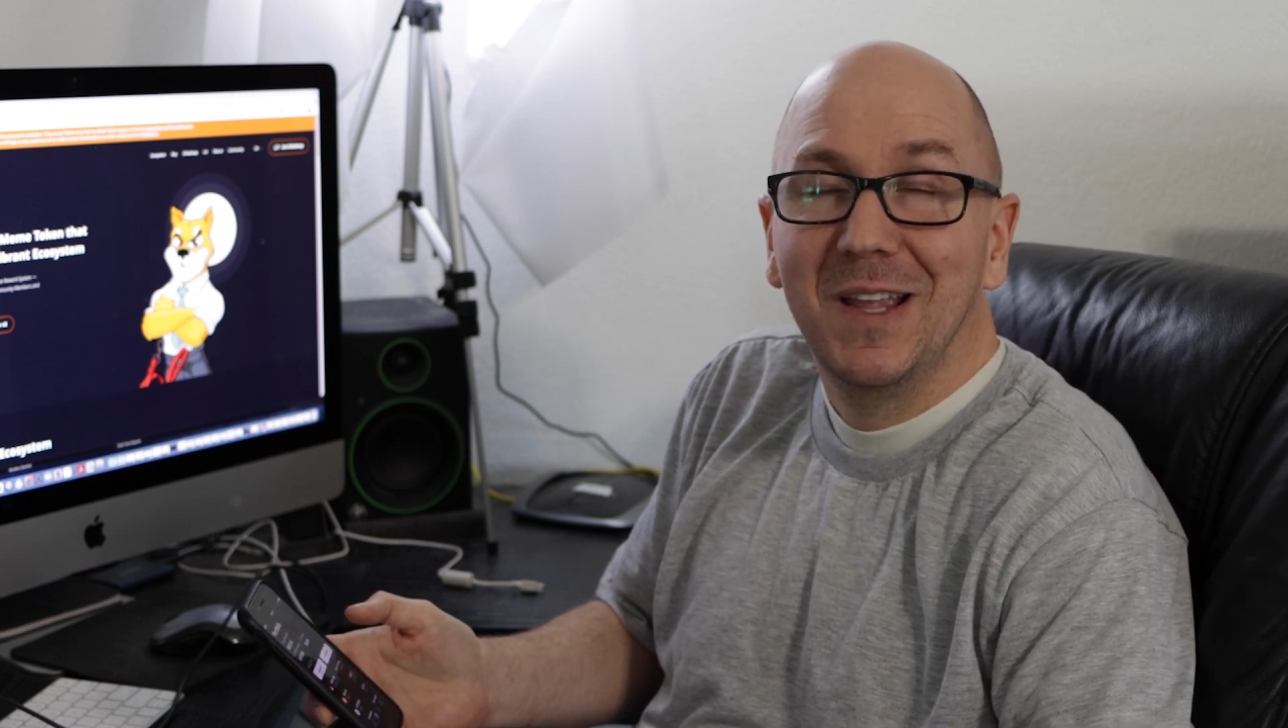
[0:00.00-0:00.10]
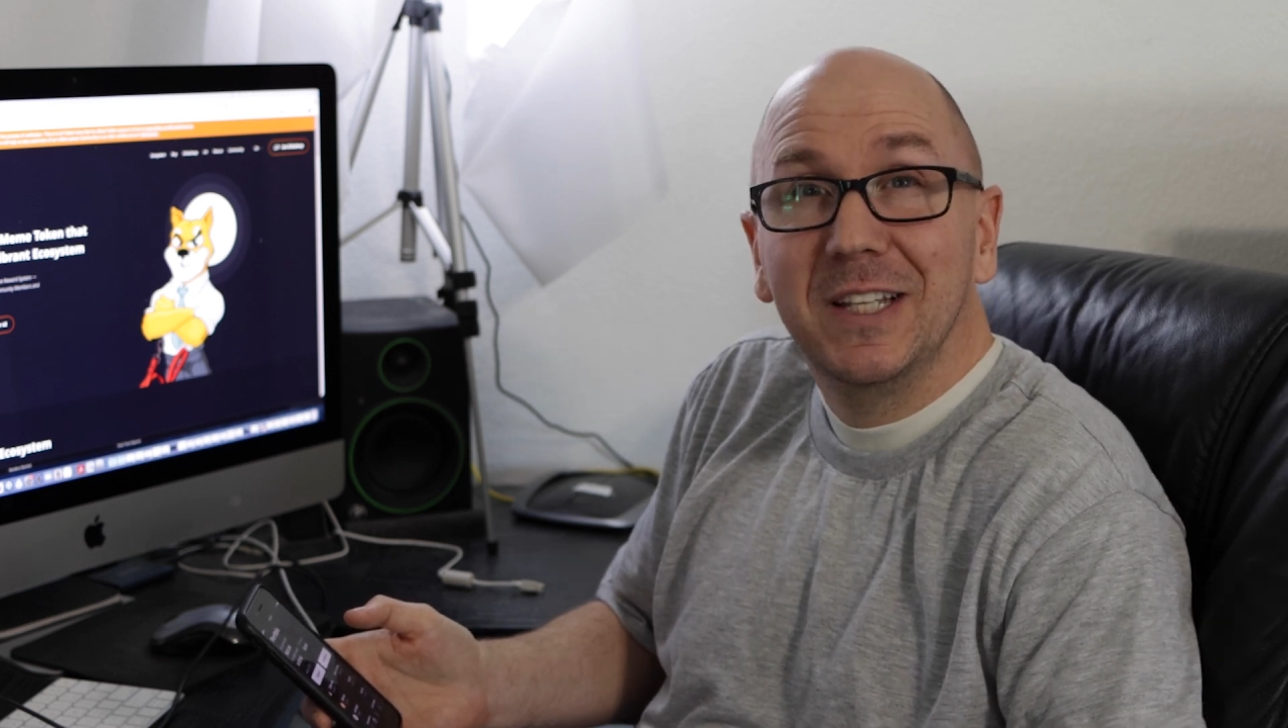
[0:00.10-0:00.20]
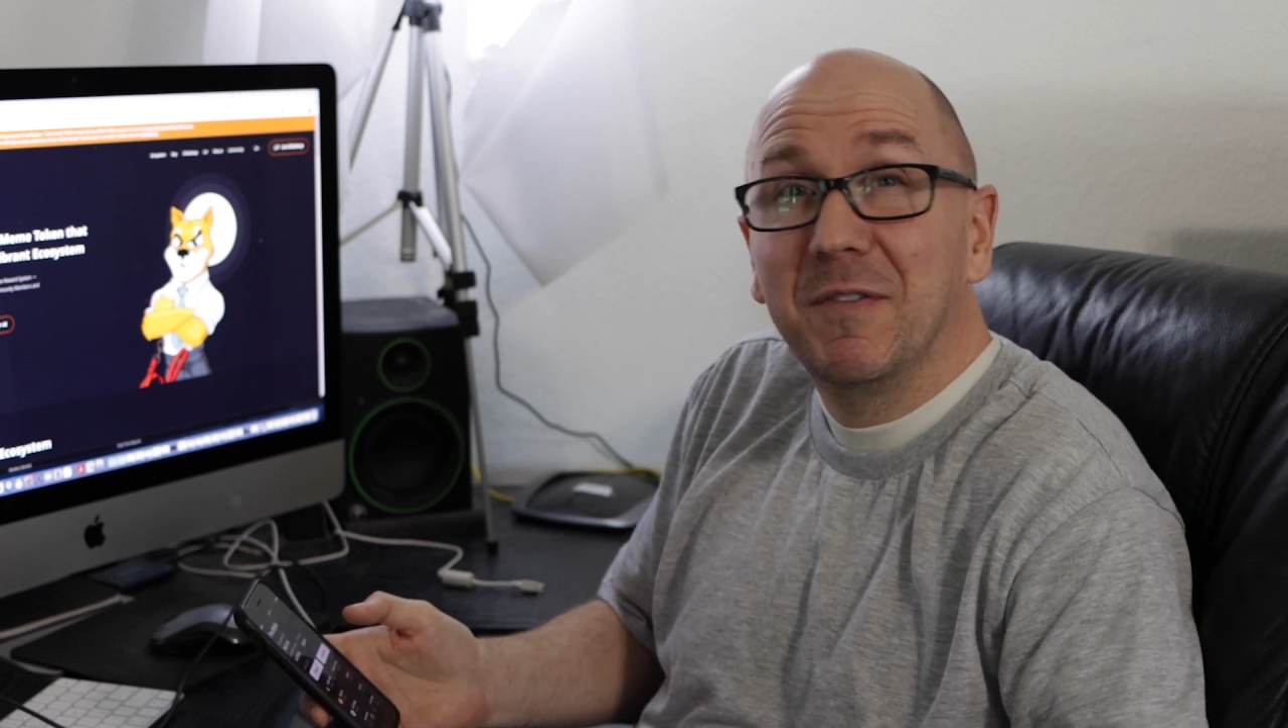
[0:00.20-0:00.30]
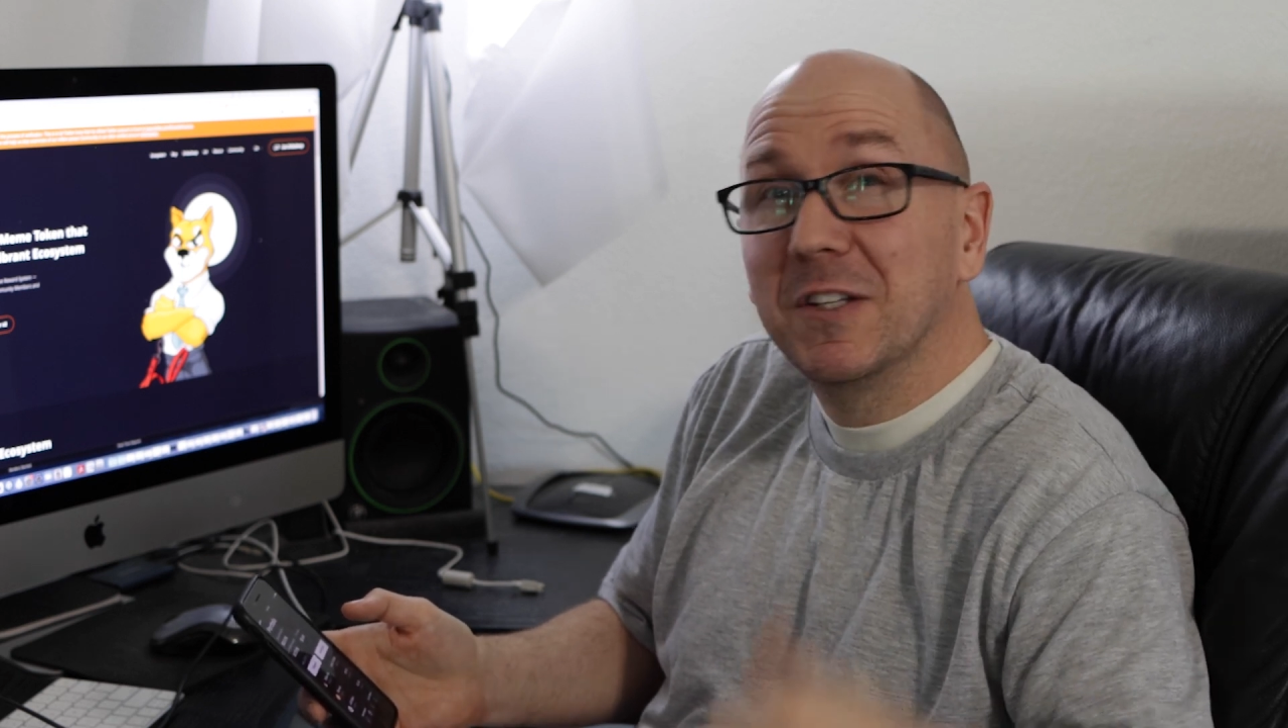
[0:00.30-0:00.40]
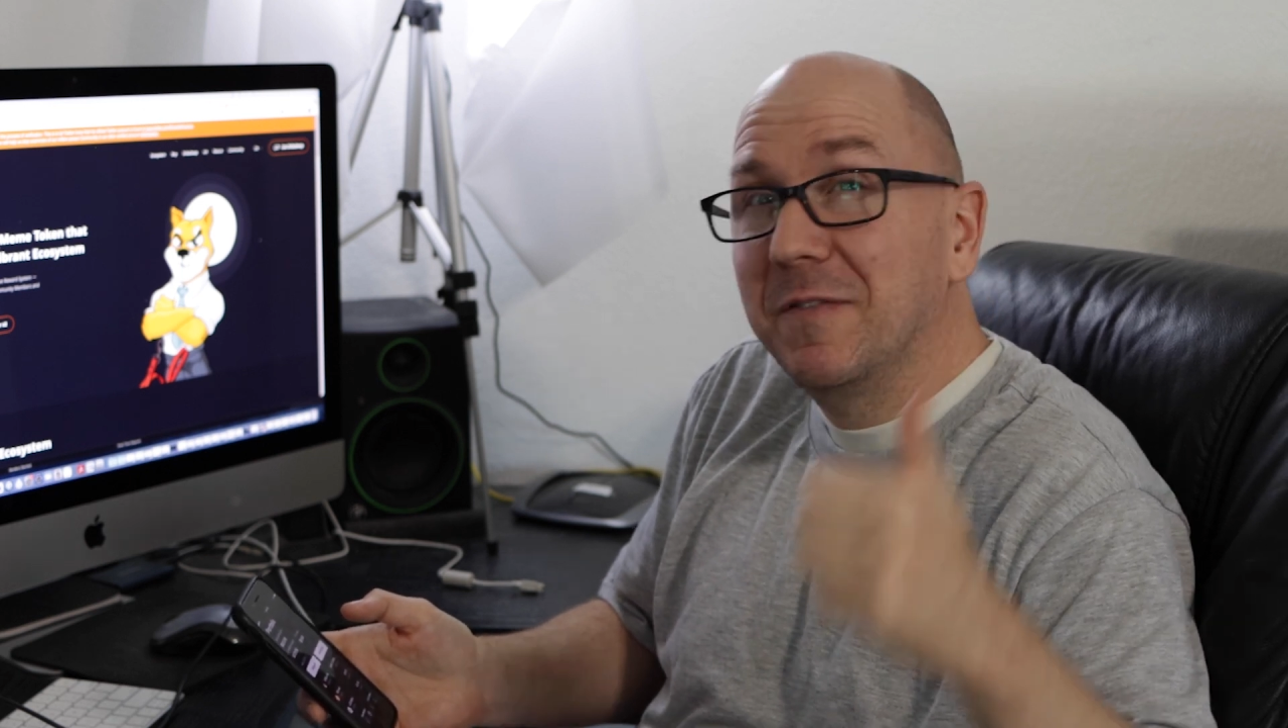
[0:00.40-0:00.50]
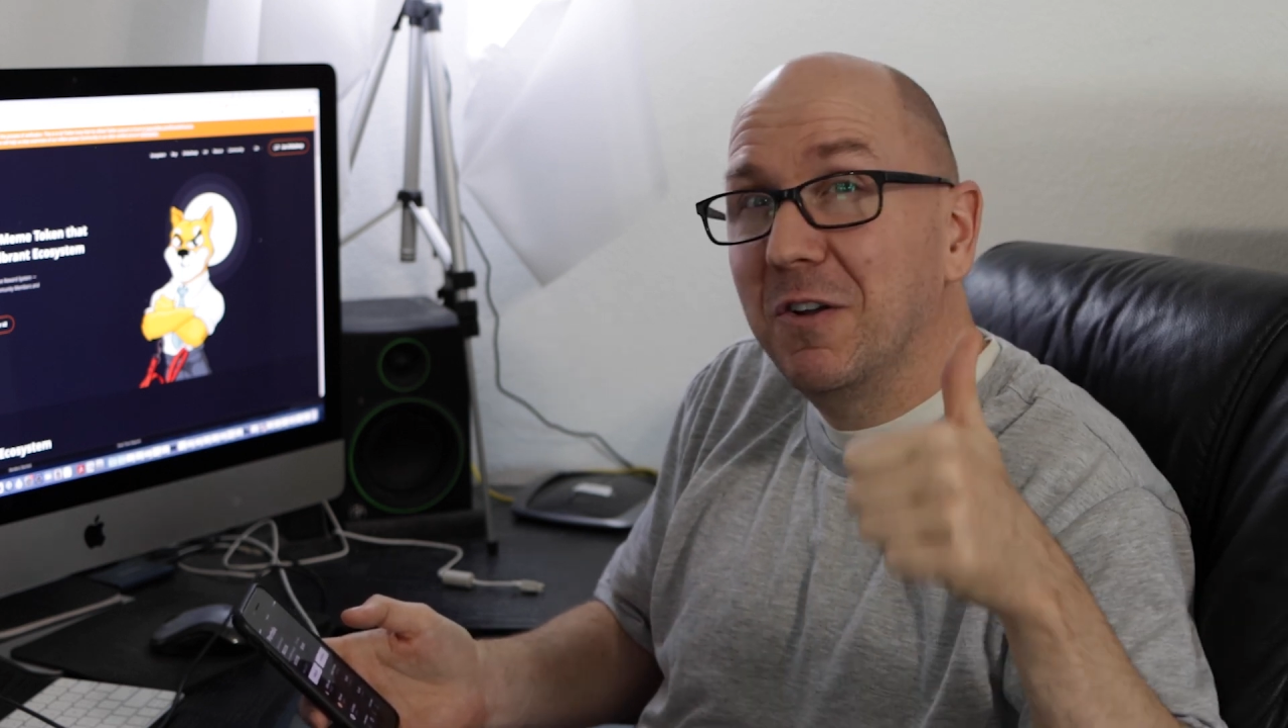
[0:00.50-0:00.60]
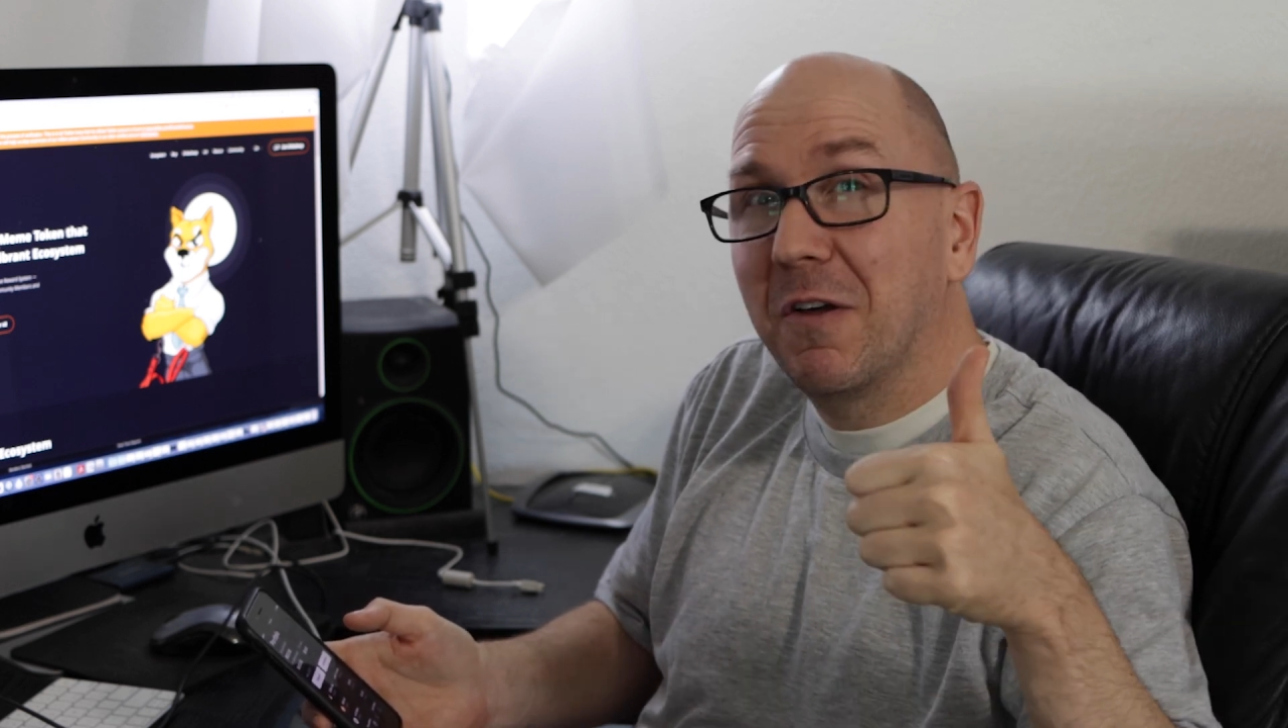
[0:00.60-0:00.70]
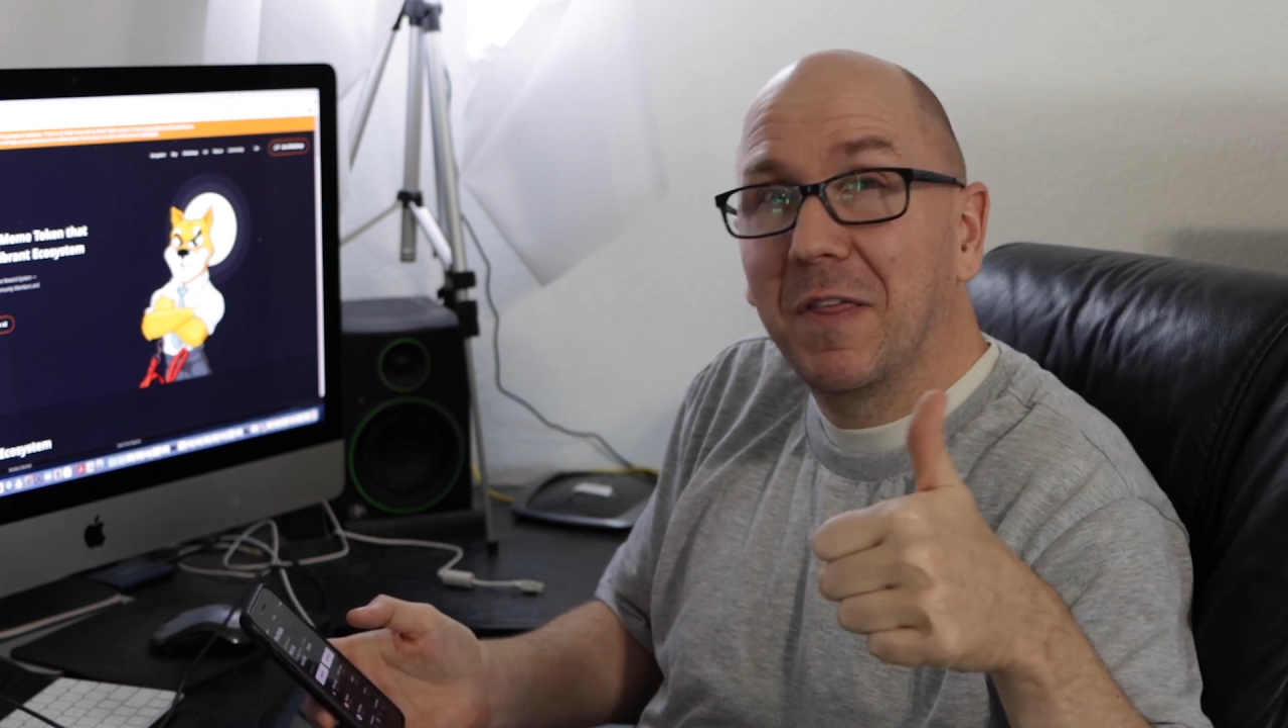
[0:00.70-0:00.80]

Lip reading: Give this video